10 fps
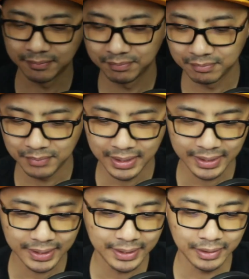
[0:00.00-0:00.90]

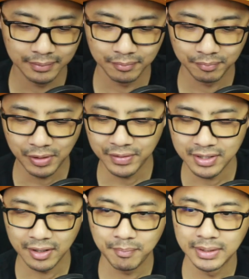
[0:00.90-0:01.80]
My previous
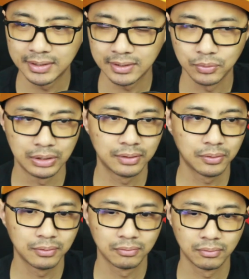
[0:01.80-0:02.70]
earbuds were
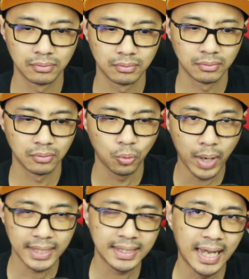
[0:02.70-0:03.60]

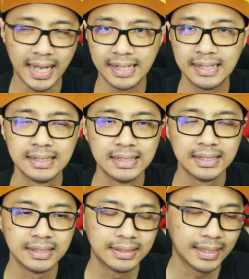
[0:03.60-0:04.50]
whack and
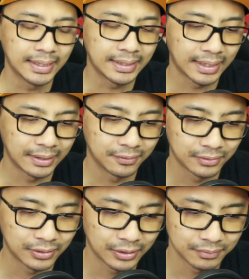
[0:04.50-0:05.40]
they kind of
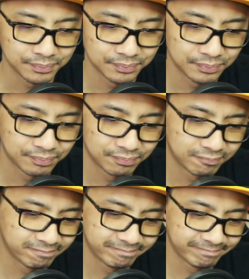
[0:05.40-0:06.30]
got
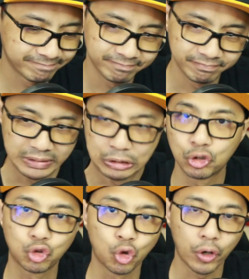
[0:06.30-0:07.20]

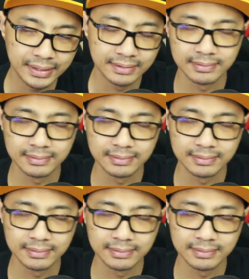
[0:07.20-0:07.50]
destroyed.